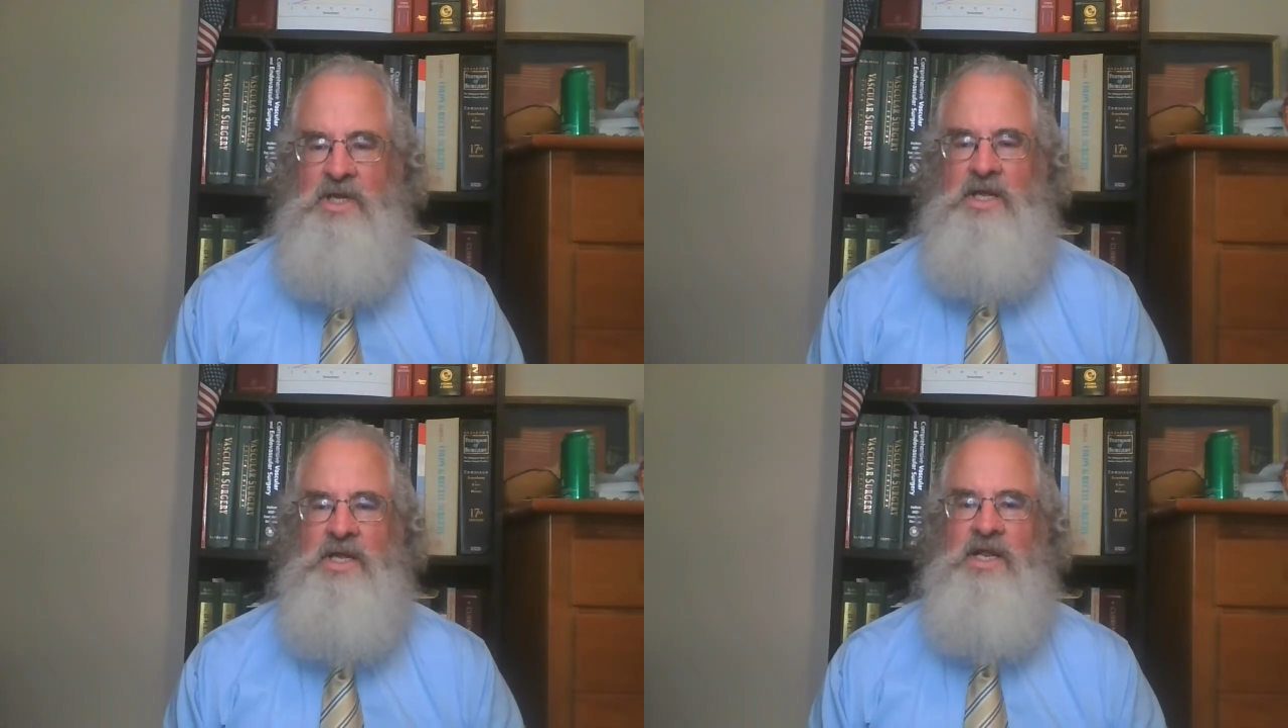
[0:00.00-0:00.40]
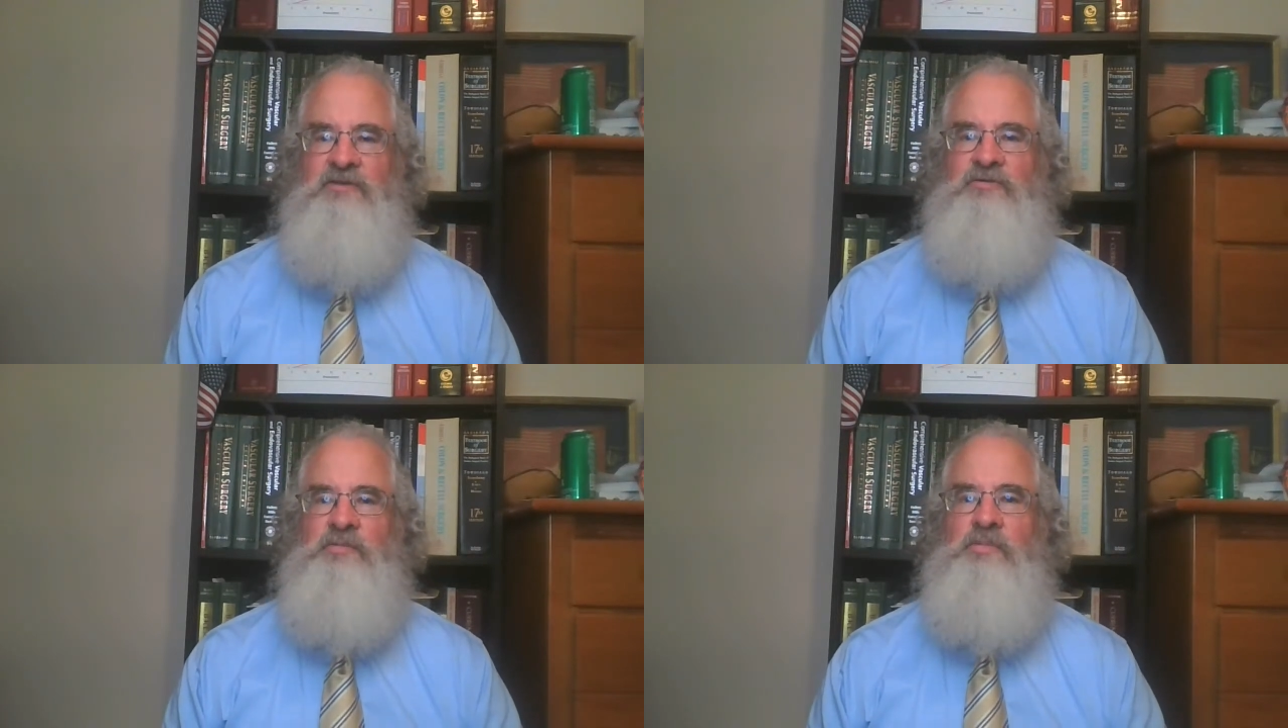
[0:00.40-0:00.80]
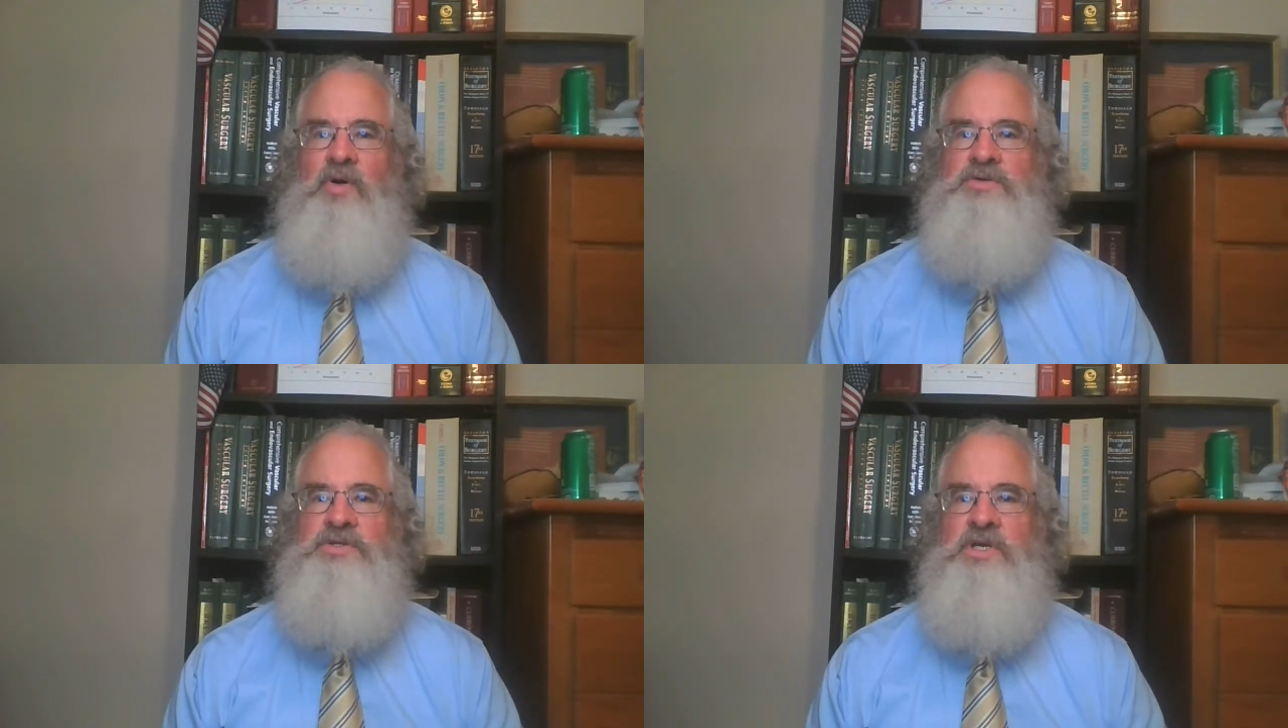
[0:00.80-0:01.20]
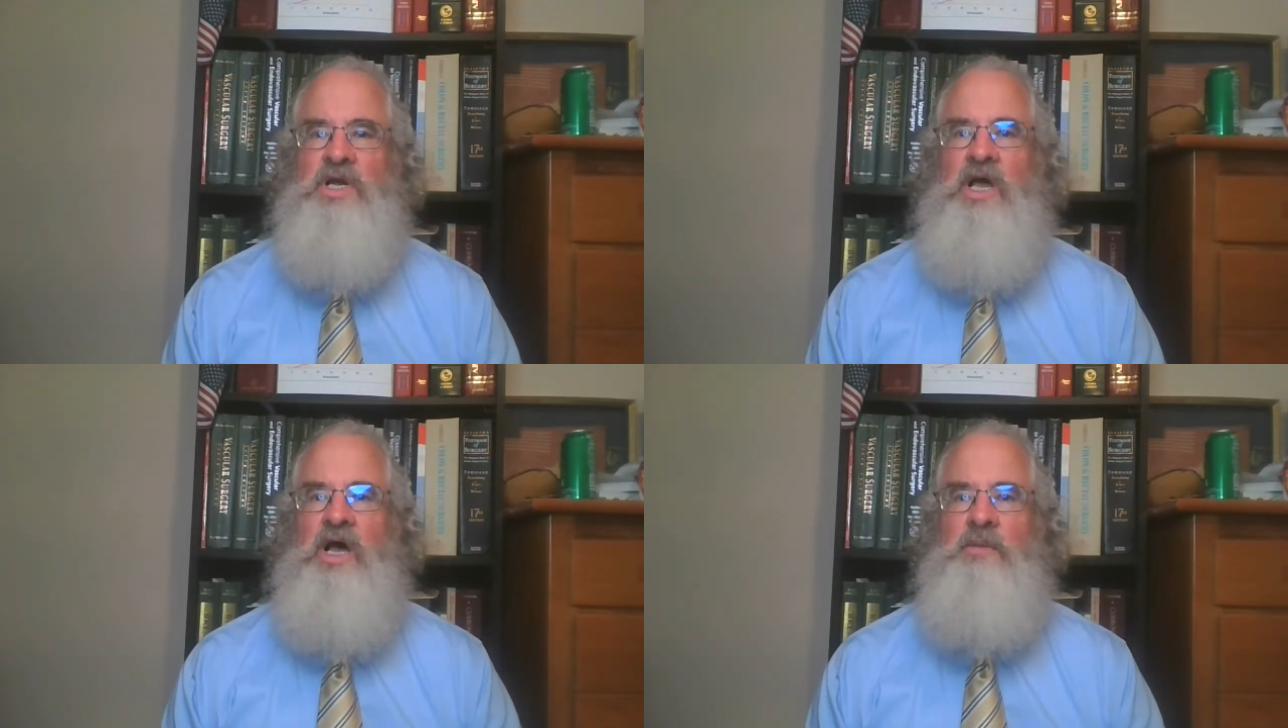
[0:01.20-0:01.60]
And I've posted a
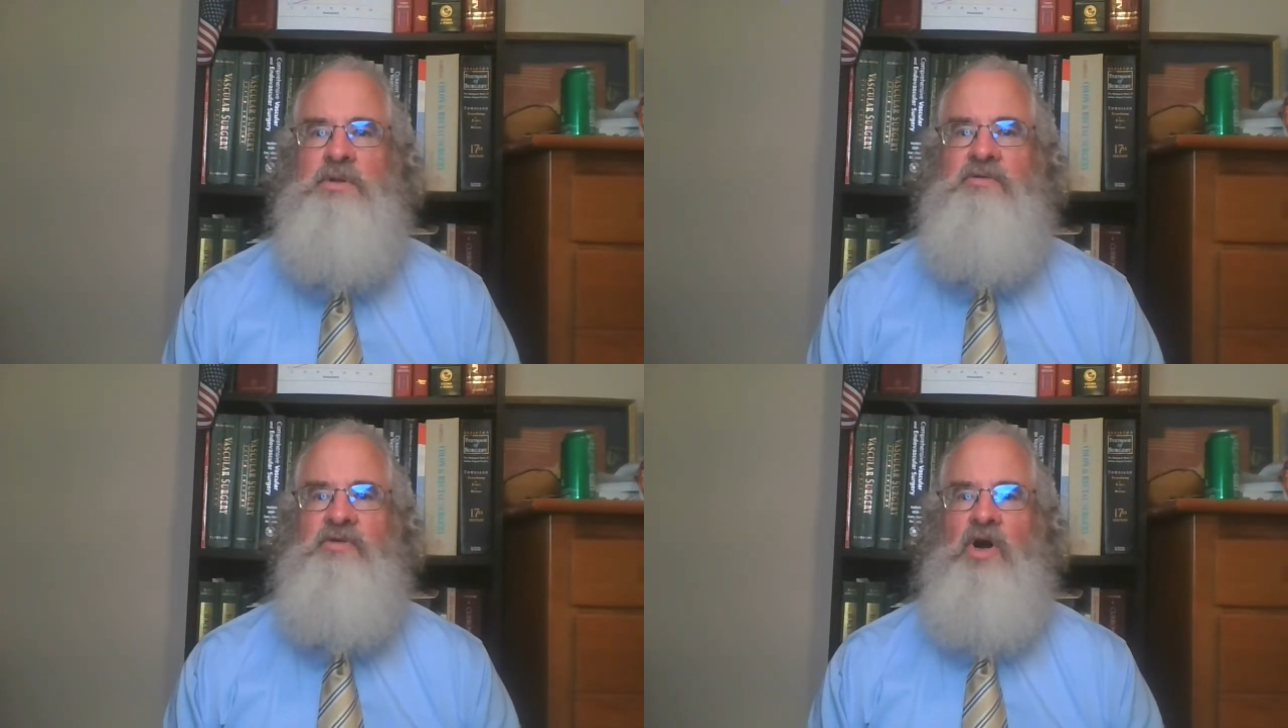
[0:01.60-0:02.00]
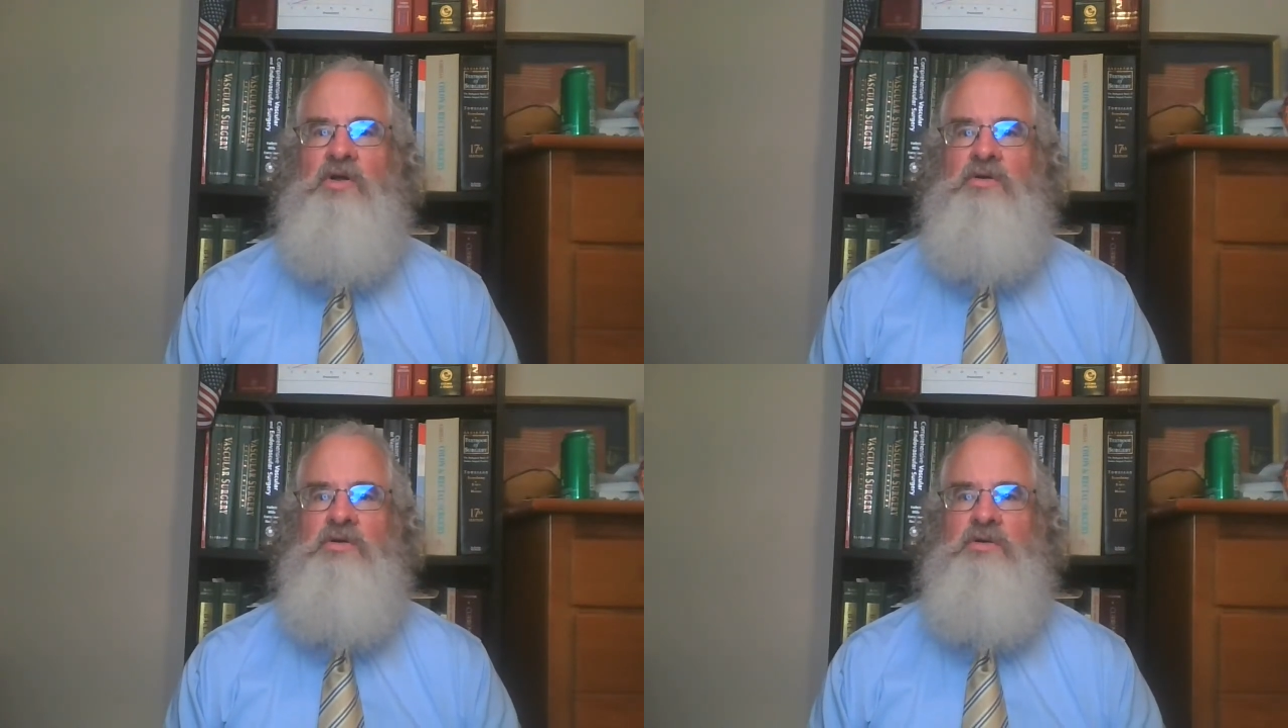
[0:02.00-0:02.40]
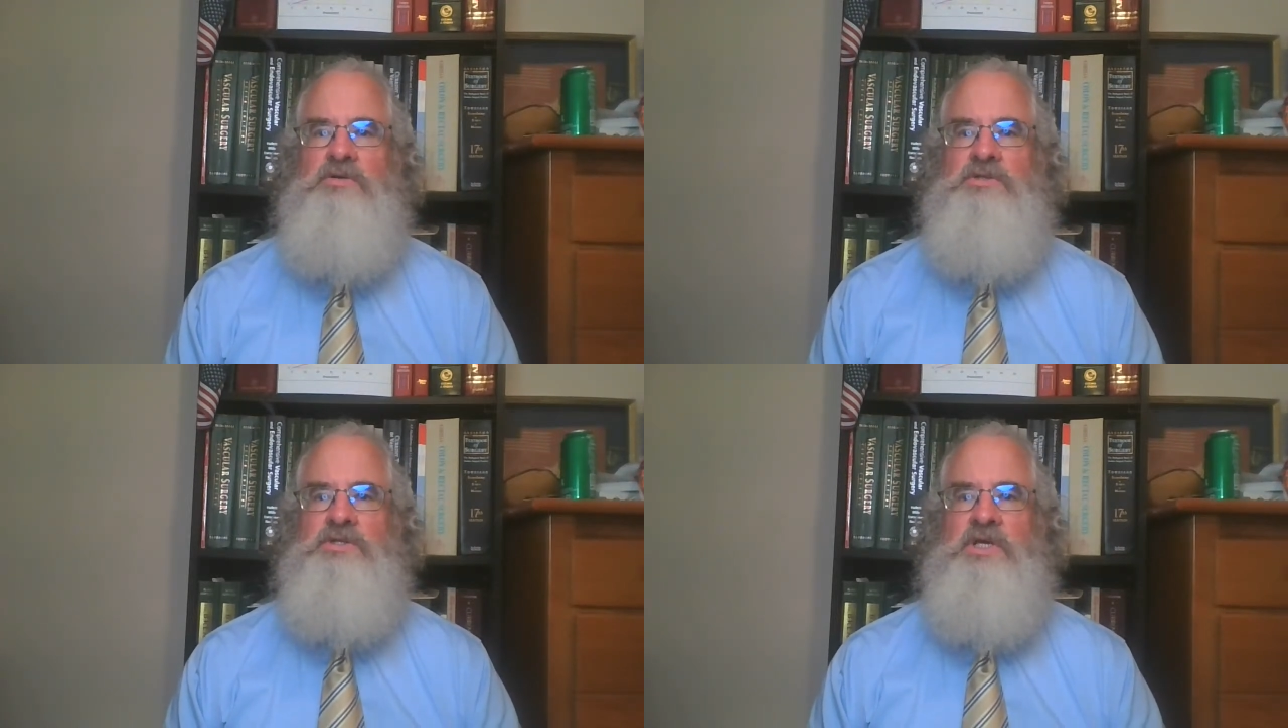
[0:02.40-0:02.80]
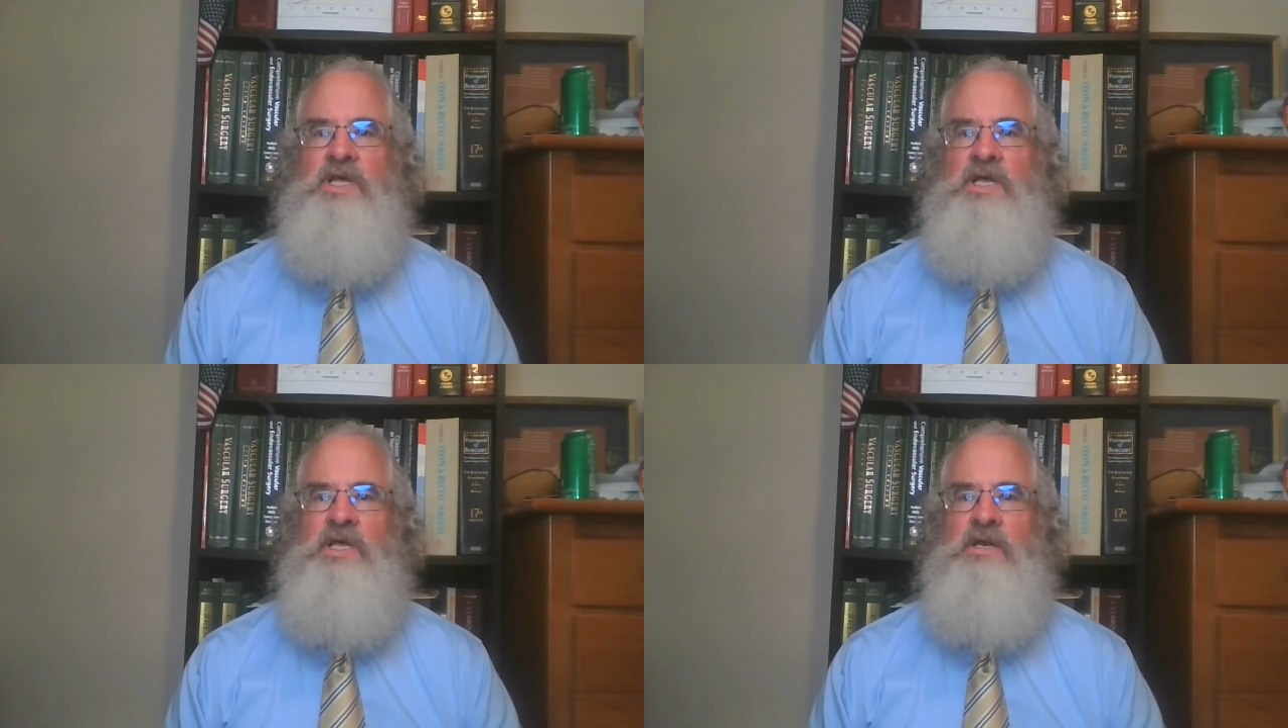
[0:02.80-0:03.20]
couple of articles
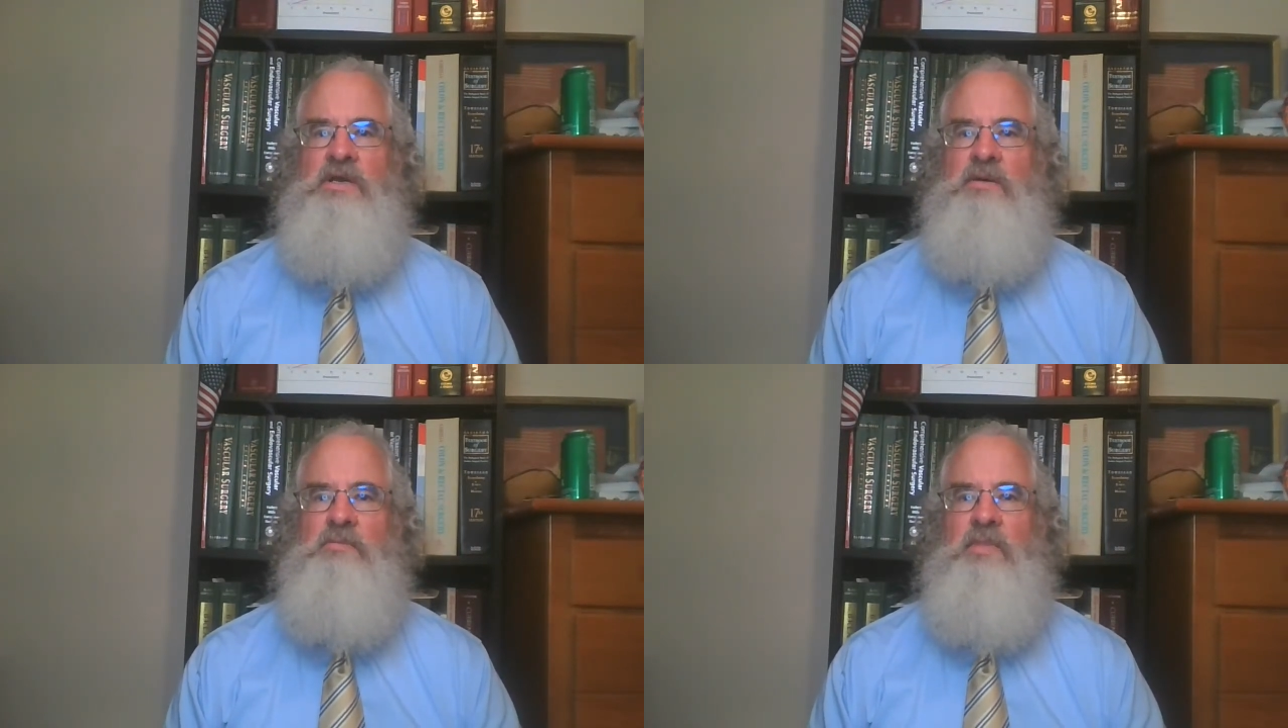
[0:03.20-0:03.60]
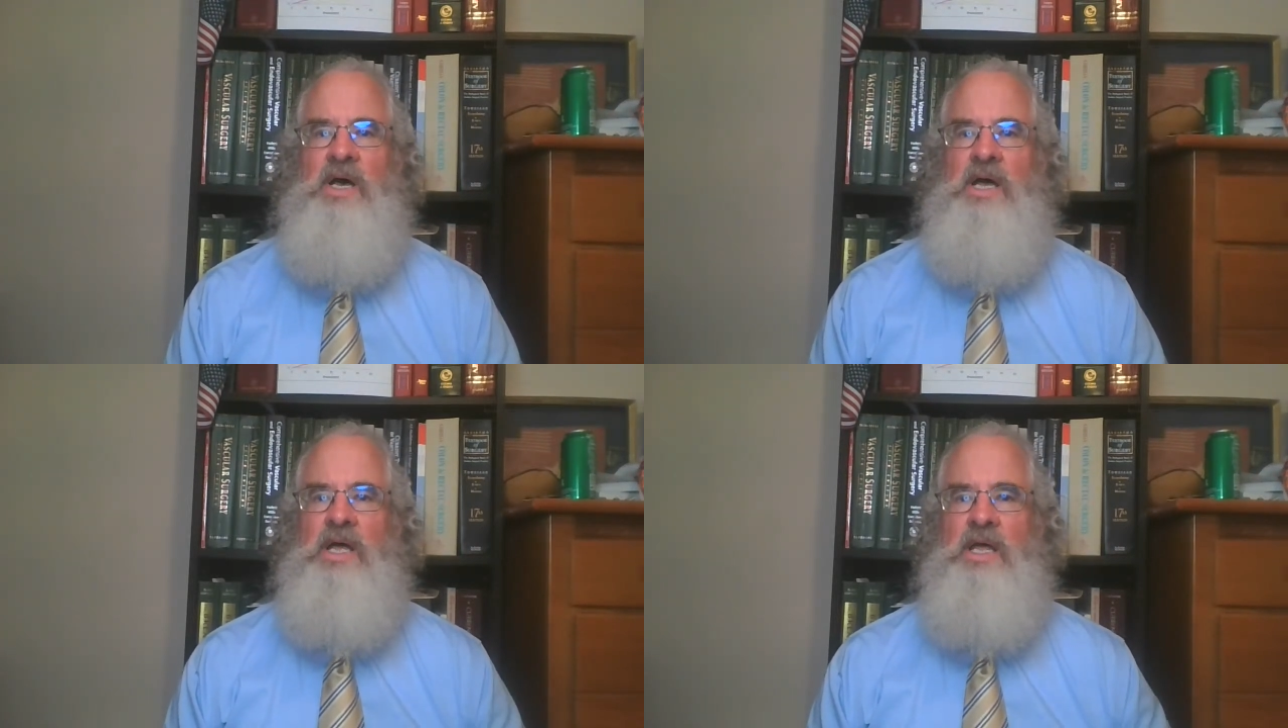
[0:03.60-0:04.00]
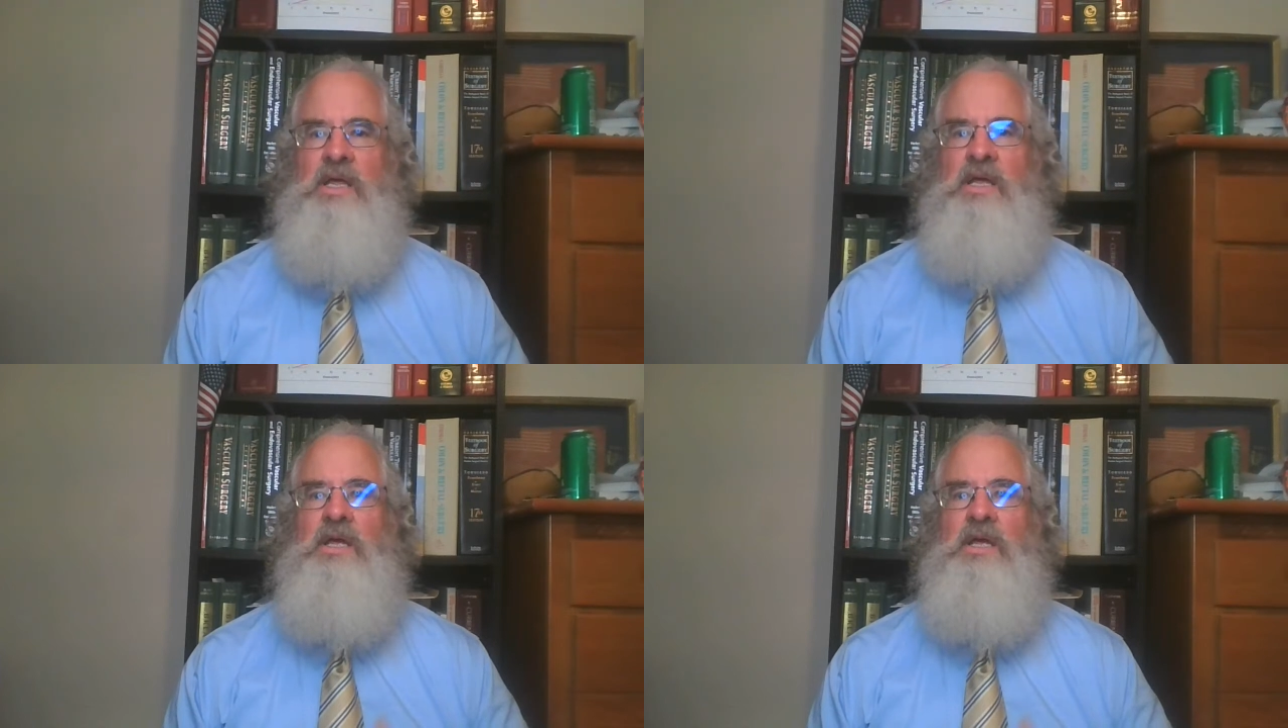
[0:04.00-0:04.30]
in my